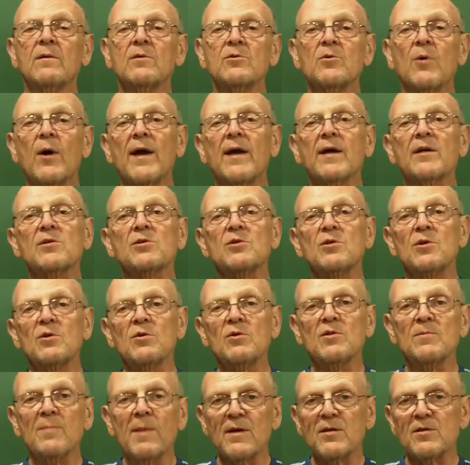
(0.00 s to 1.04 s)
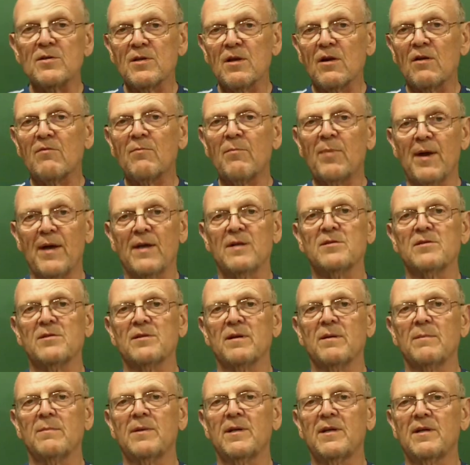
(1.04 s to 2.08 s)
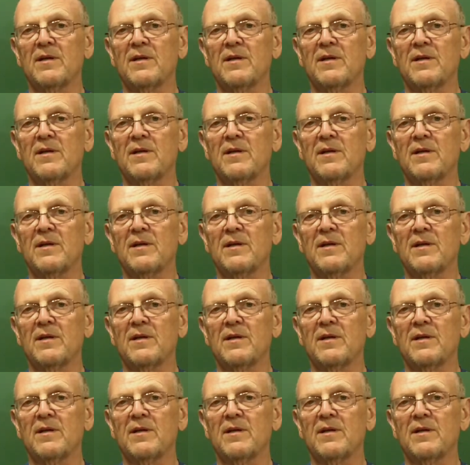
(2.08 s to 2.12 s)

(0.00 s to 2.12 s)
So I excused myself past them